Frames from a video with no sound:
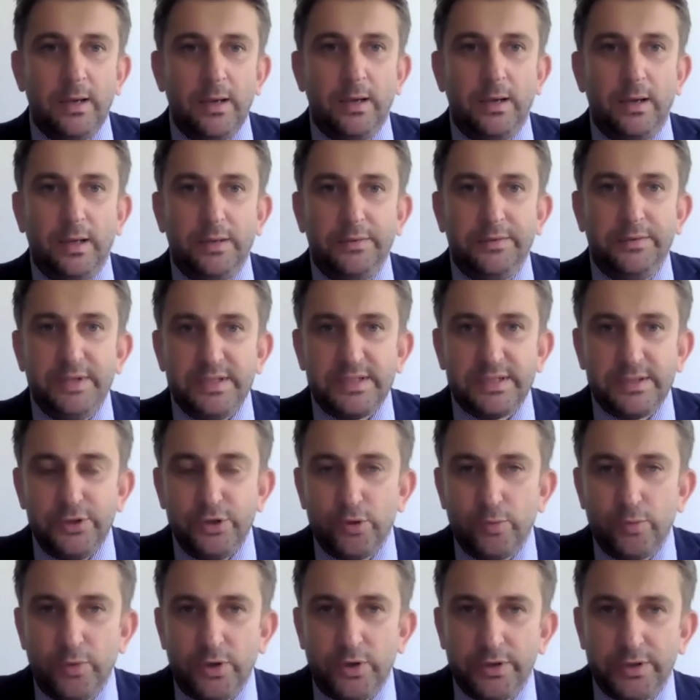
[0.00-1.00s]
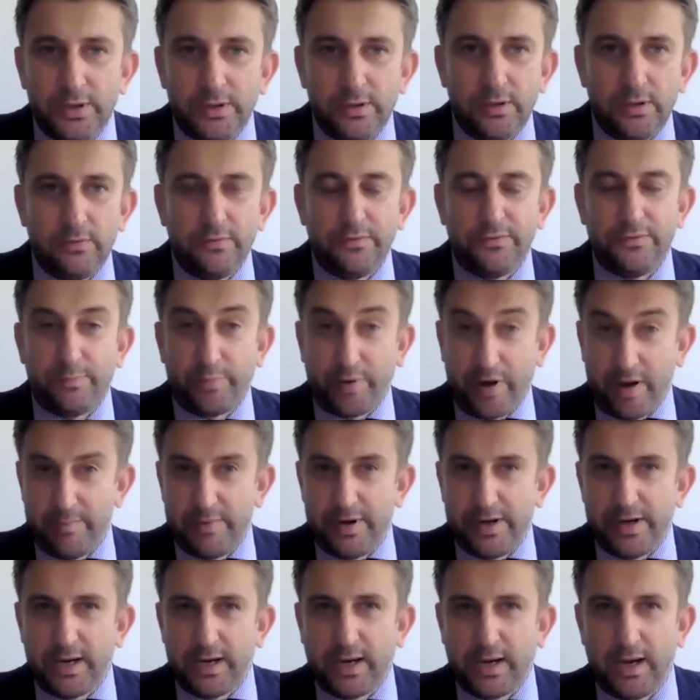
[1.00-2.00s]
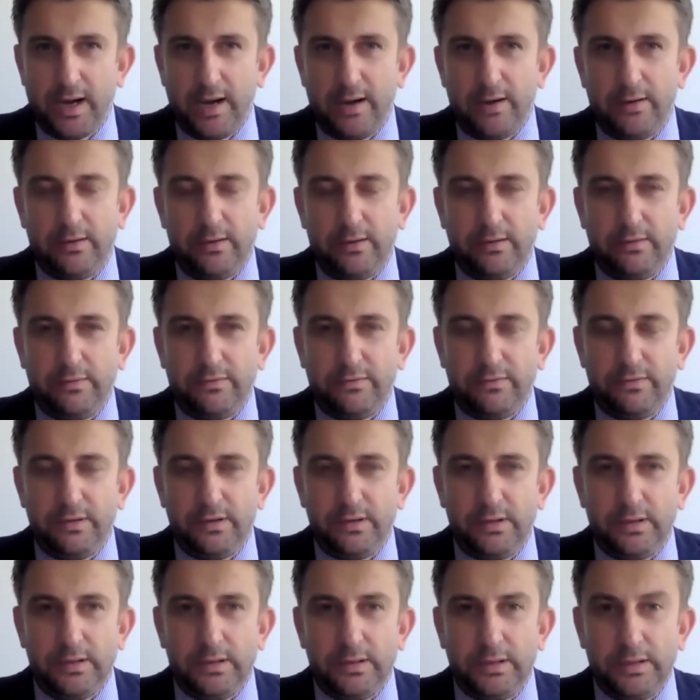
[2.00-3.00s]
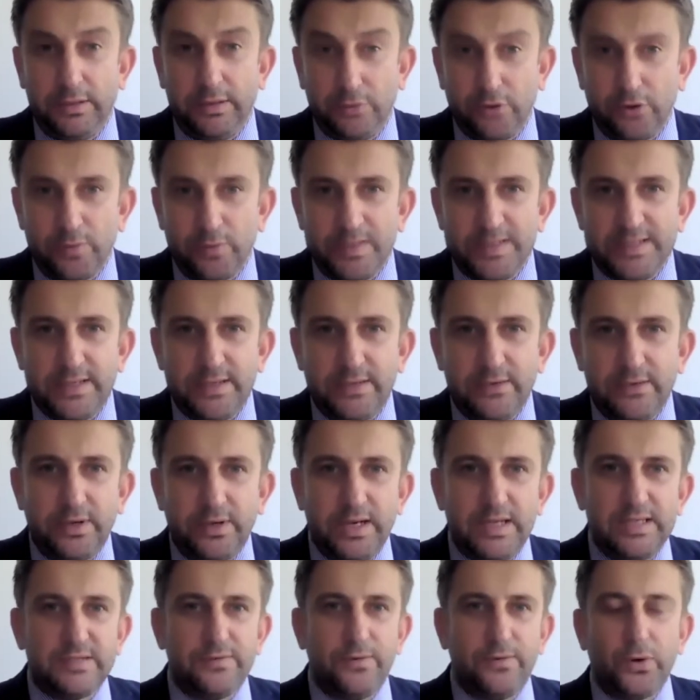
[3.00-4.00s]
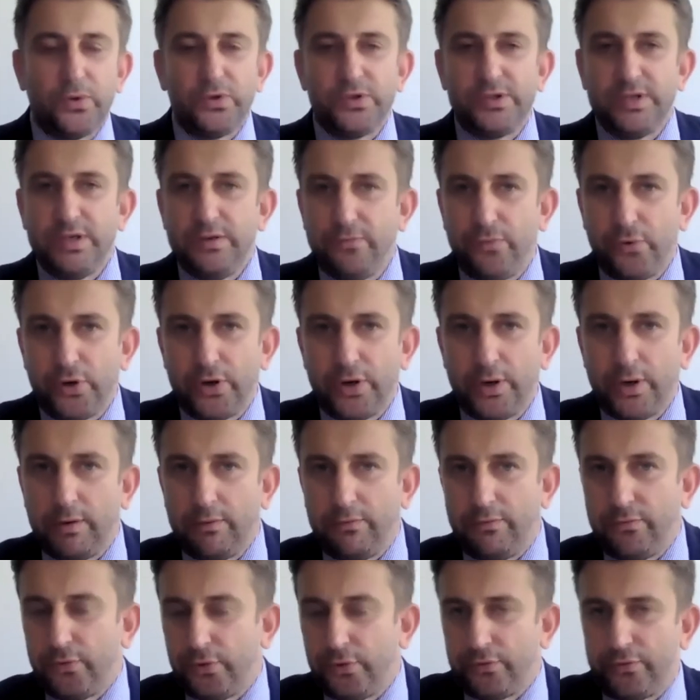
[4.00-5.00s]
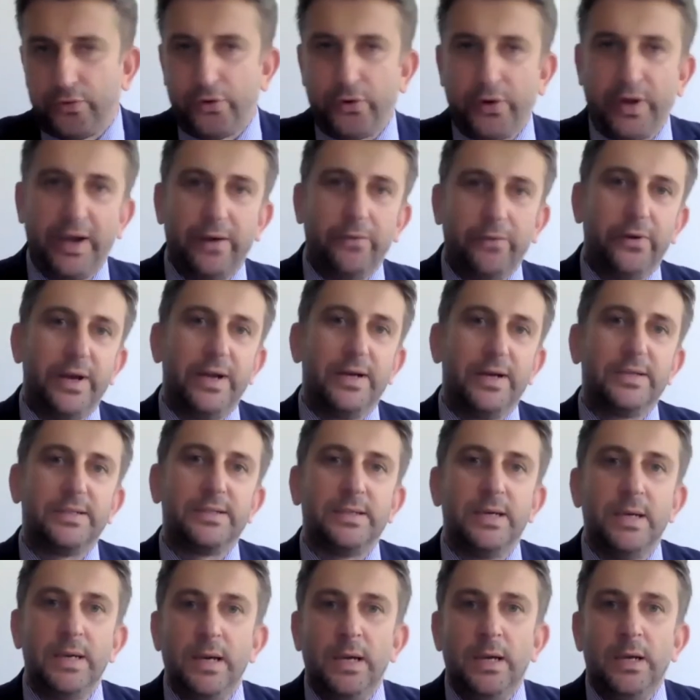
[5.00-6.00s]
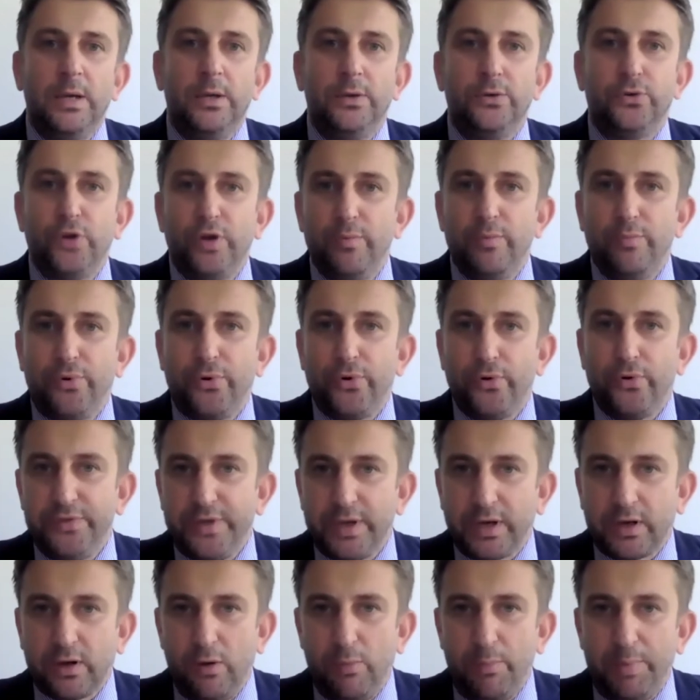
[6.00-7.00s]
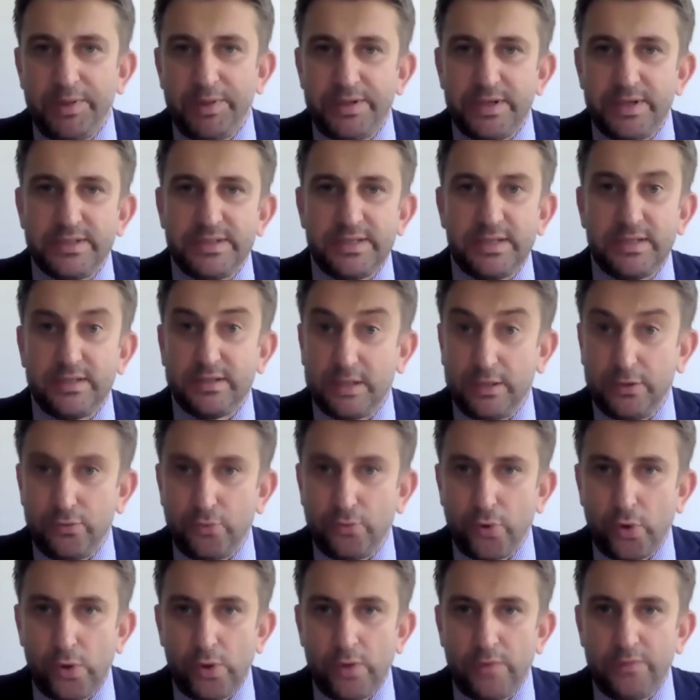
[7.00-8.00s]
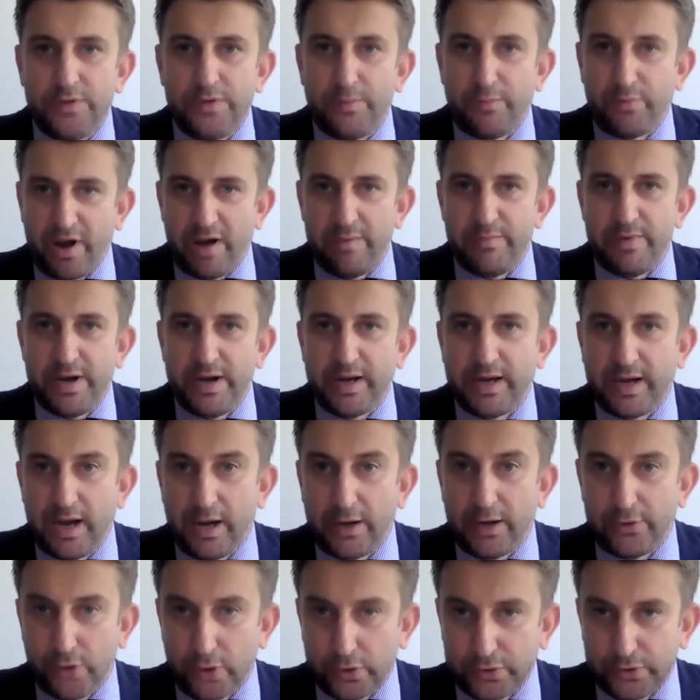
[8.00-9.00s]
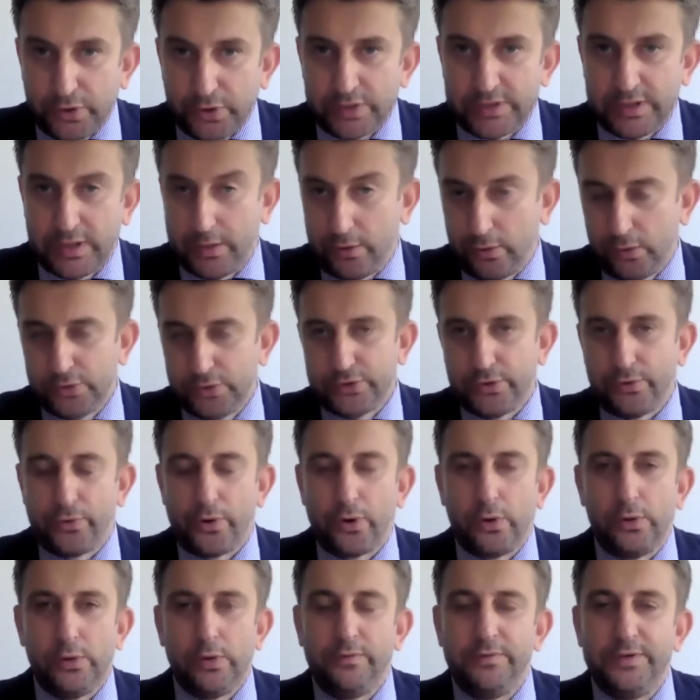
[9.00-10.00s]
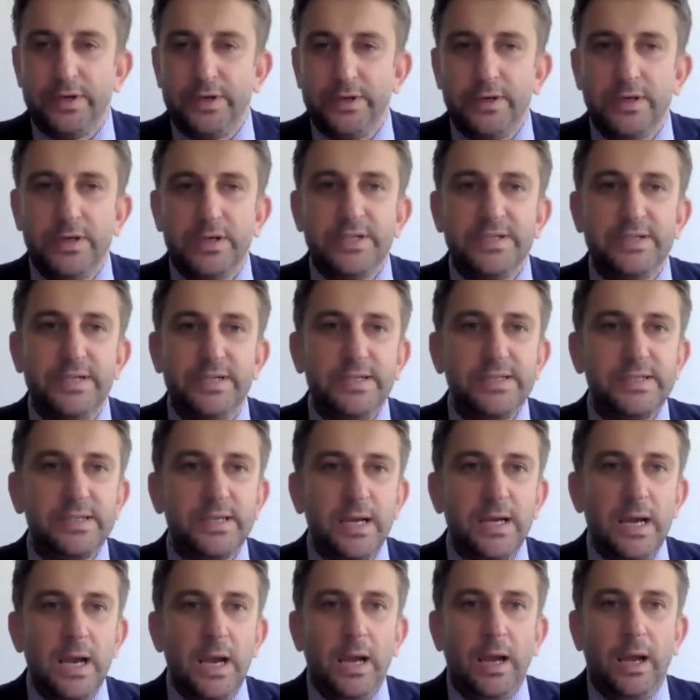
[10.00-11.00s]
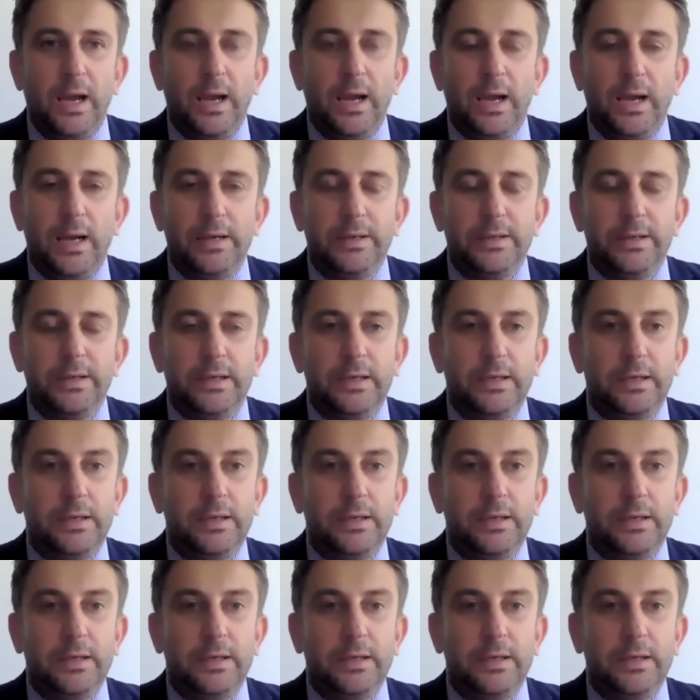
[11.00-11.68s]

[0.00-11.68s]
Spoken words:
This new model of primary care of in North Macedonia is focusing four areas to improve the competences and role of the primary care doctors and also role of the nurses. And